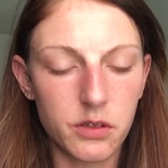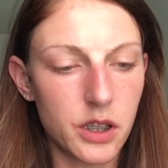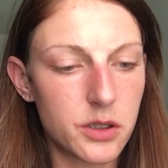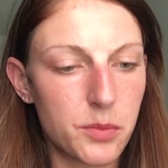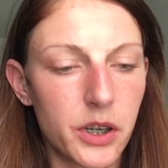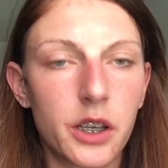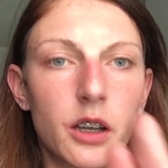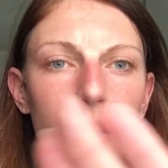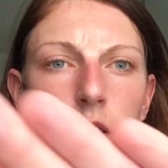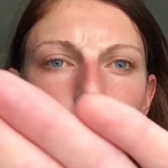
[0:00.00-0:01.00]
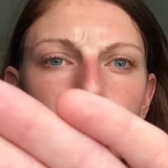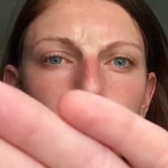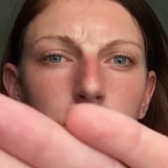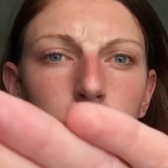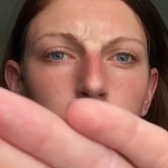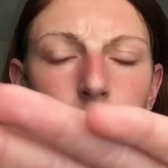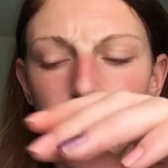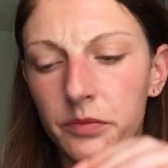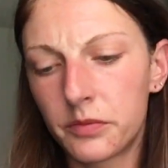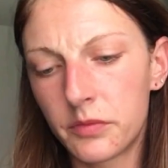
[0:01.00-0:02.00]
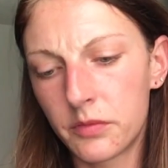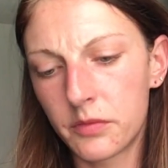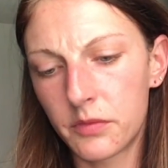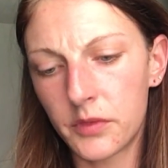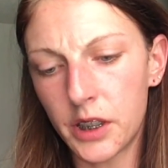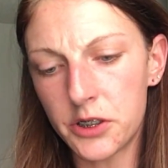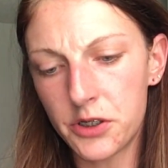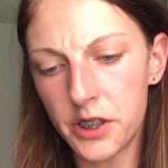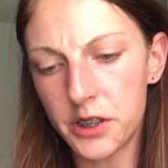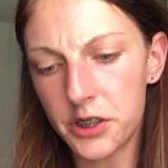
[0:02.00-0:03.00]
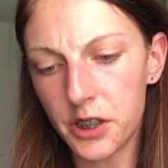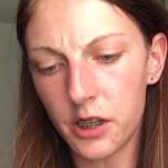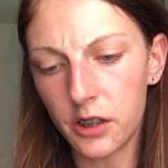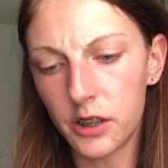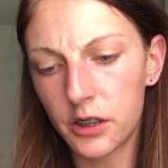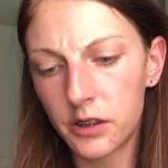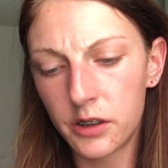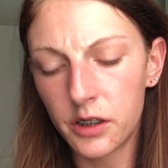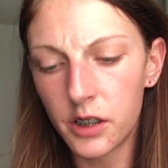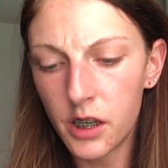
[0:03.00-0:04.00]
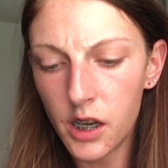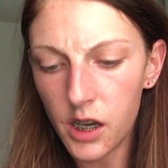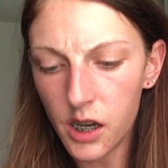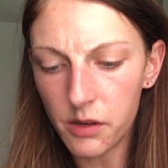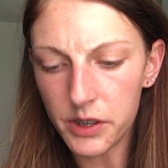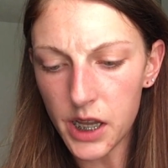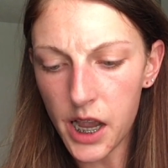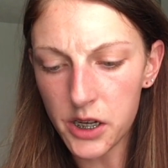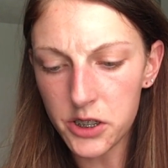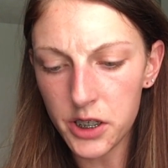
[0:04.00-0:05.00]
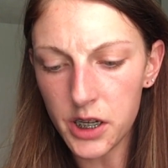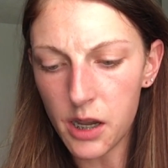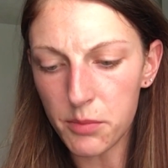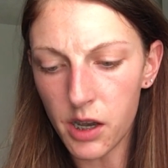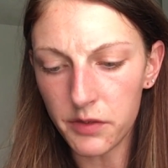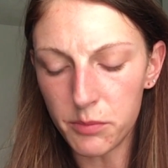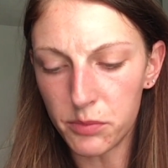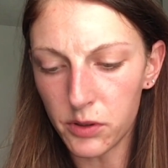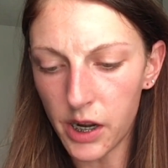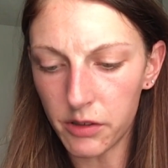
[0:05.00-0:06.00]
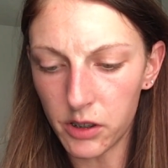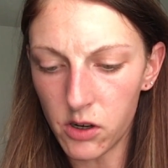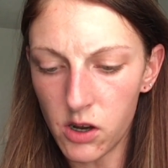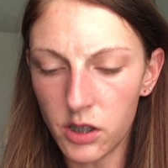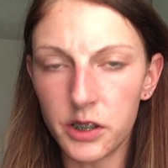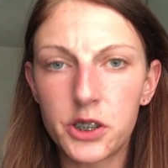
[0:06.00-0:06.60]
That's a pretty color. Nice transition color. Oh, it's actually not mauve-y brown at all.